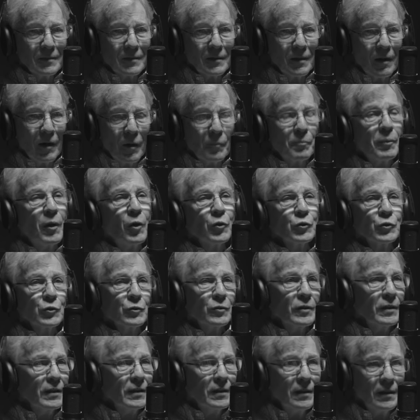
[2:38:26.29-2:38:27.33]

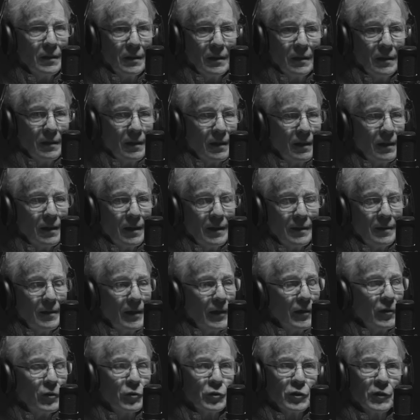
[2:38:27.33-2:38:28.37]
upholstery,
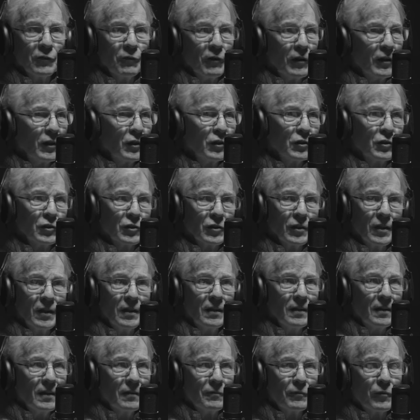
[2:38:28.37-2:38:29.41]
nails, finish,
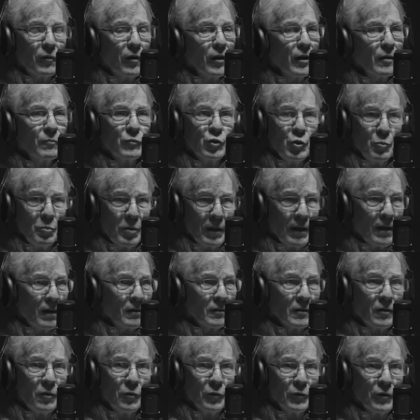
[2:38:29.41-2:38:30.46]
frames. You pick out
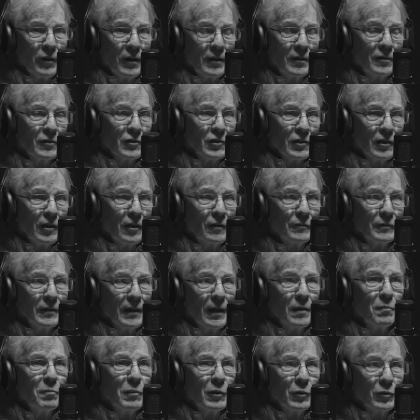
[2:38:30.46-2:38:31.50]
the whole thing yourself, and
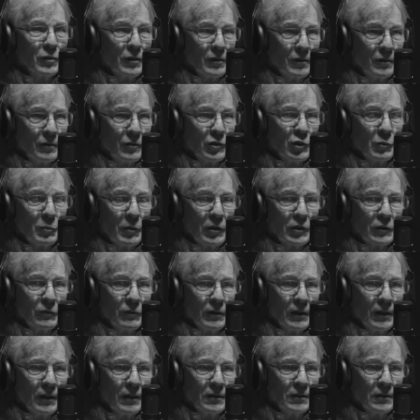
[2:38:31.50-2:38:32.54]
they build it to your
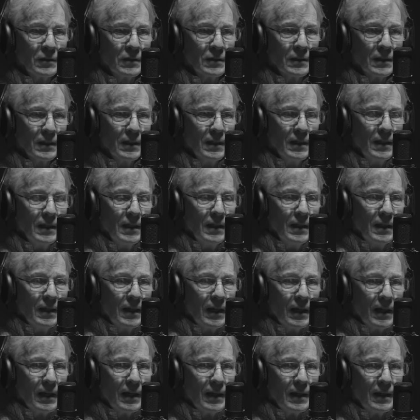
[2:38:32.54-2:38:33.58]
specifications.
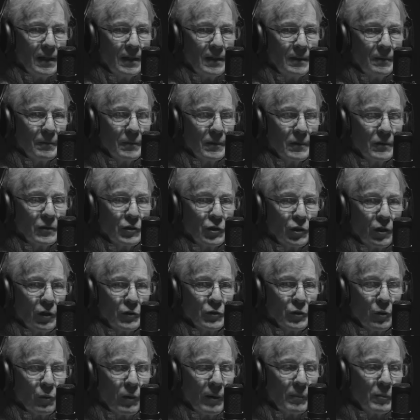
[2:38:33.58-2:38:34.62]
She
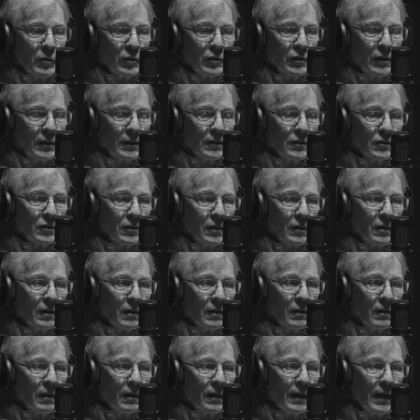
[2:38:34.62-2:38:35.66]
also represents a
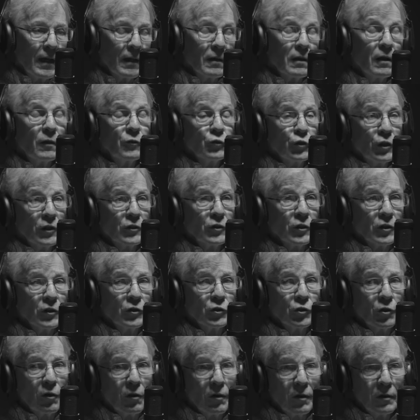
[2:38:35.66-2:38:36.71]
line called Jessica
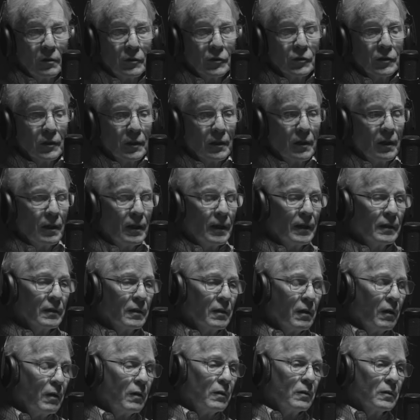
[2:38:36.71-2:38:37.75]
Charles and a line
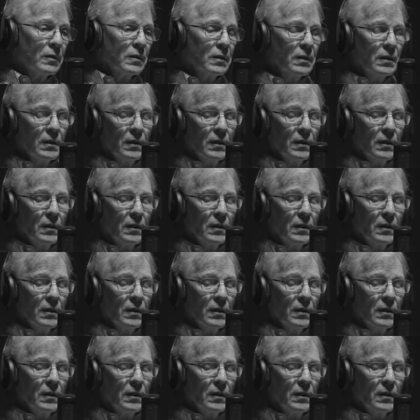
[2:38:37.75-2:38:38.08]
called